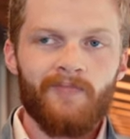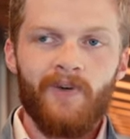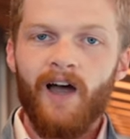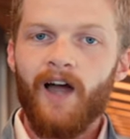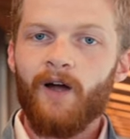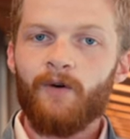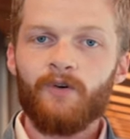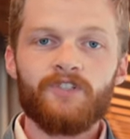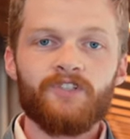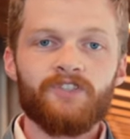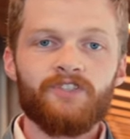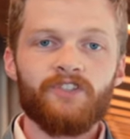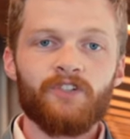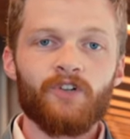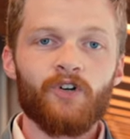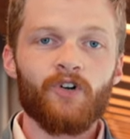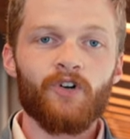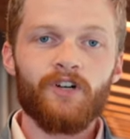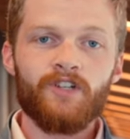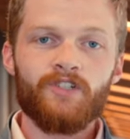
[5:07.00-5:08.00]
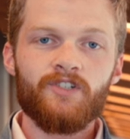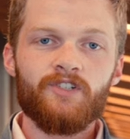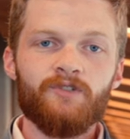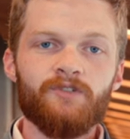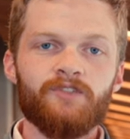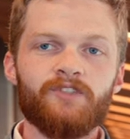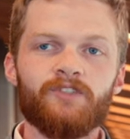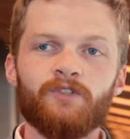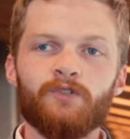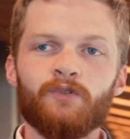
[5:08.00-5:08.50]
I would just encourage you
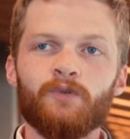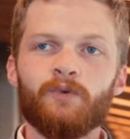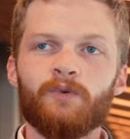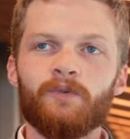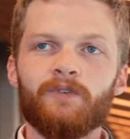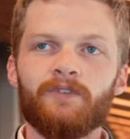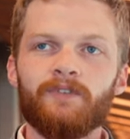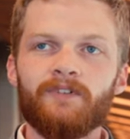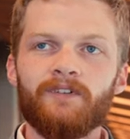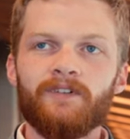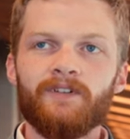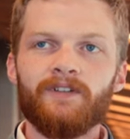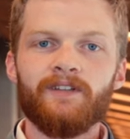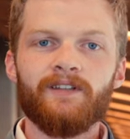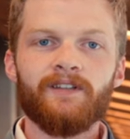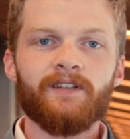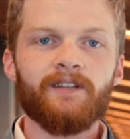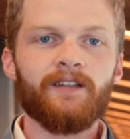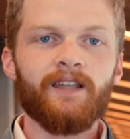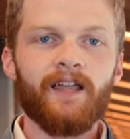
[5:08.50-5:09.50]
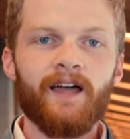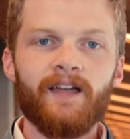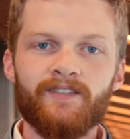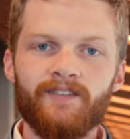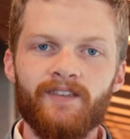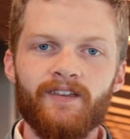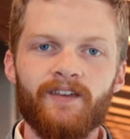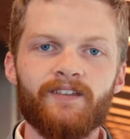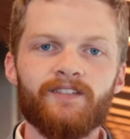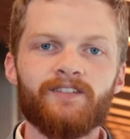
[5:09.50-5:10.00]
to
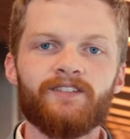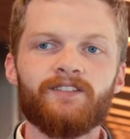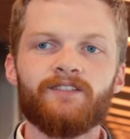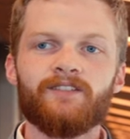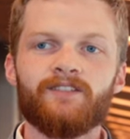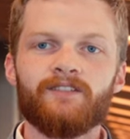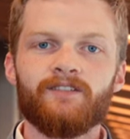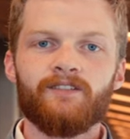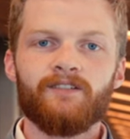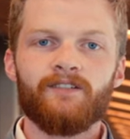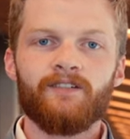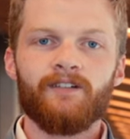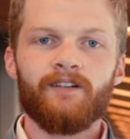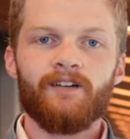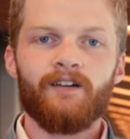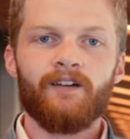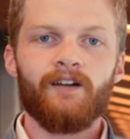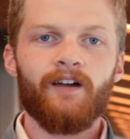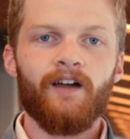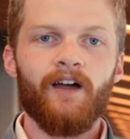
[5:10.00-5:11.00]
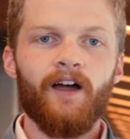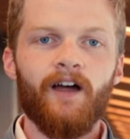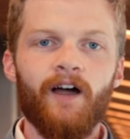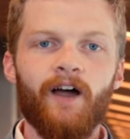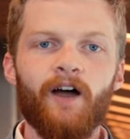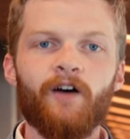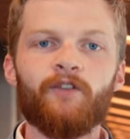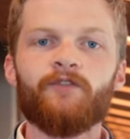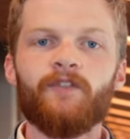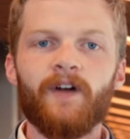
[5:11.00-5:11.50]
let this
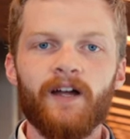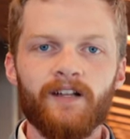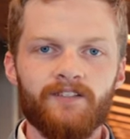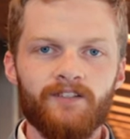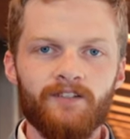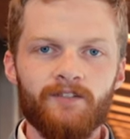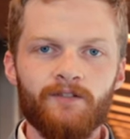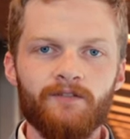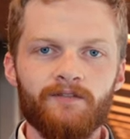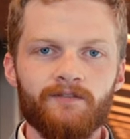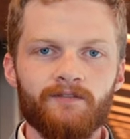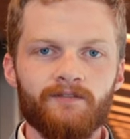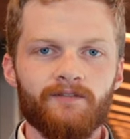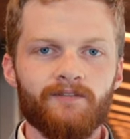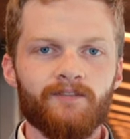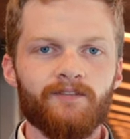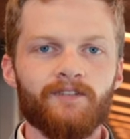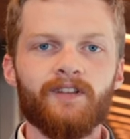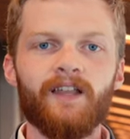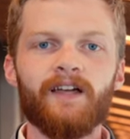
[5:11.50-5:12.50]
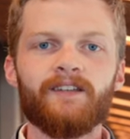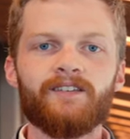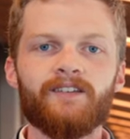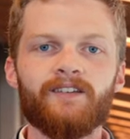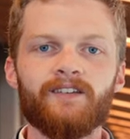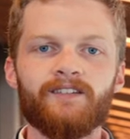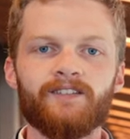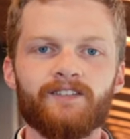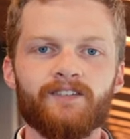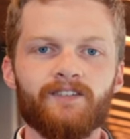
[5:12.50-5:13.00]
affect you. Let
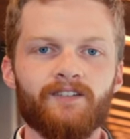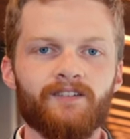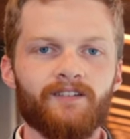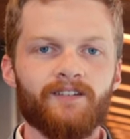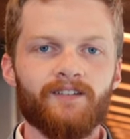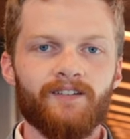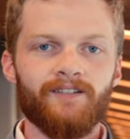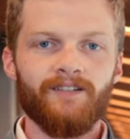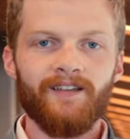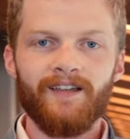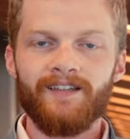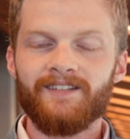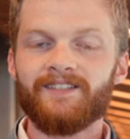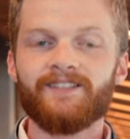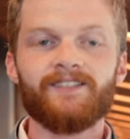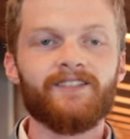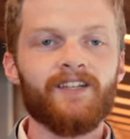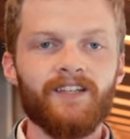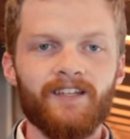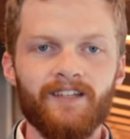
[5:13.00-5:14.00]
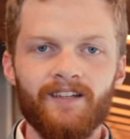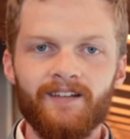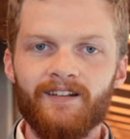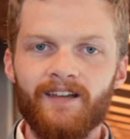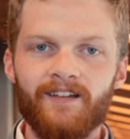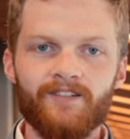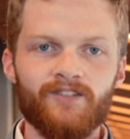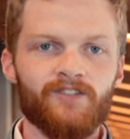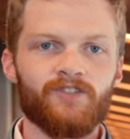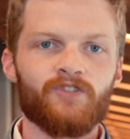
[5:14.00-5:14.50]
this like sink in
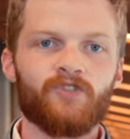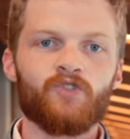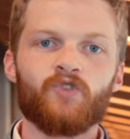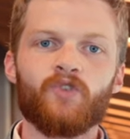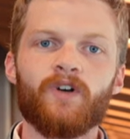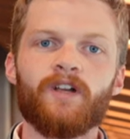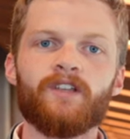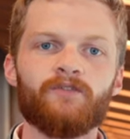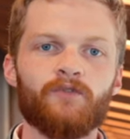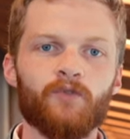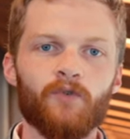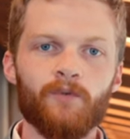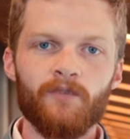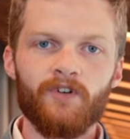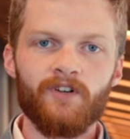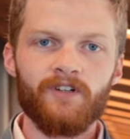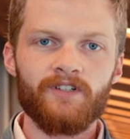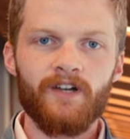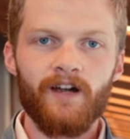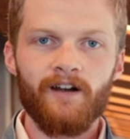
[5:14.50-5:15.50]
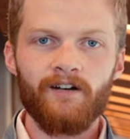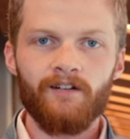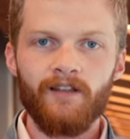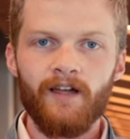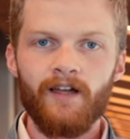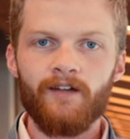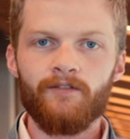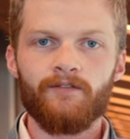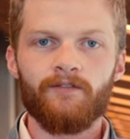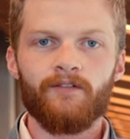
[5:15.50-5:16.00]
and just transform your entire
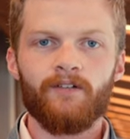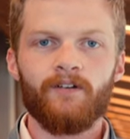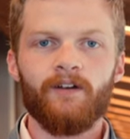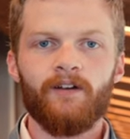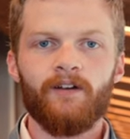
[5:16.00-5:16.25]
life.